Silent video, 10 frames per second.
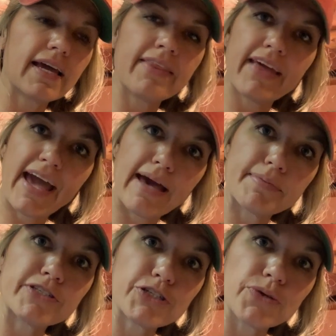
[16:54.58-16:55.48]
and they
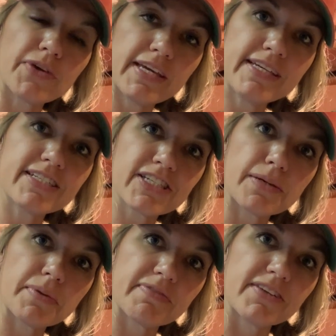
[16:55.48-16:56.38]
happen to eat
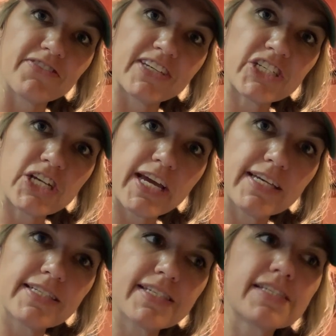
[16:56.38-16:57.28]
some of the fish
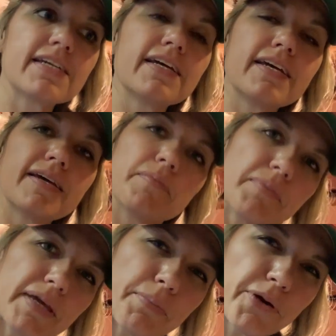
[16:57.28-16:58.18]
heads,
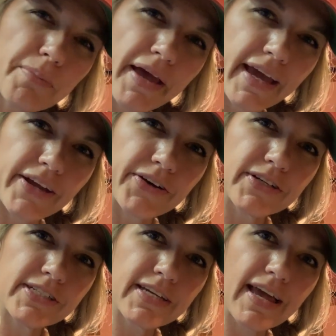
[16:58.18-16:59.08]
be
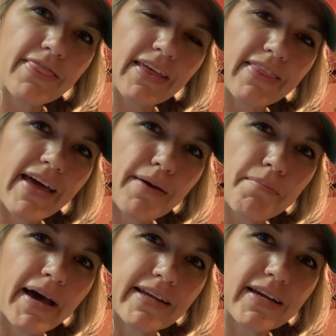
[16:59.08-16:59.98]
prepared that that
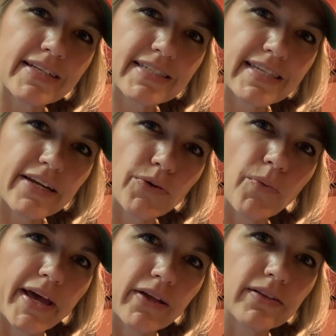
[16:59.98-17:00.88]
might not settle
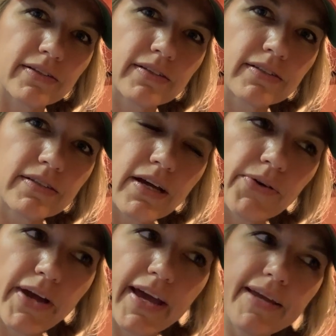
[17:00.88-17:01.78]
well,
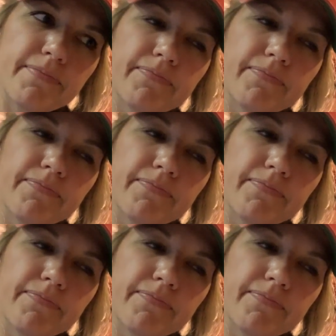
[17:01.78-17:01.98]
okay?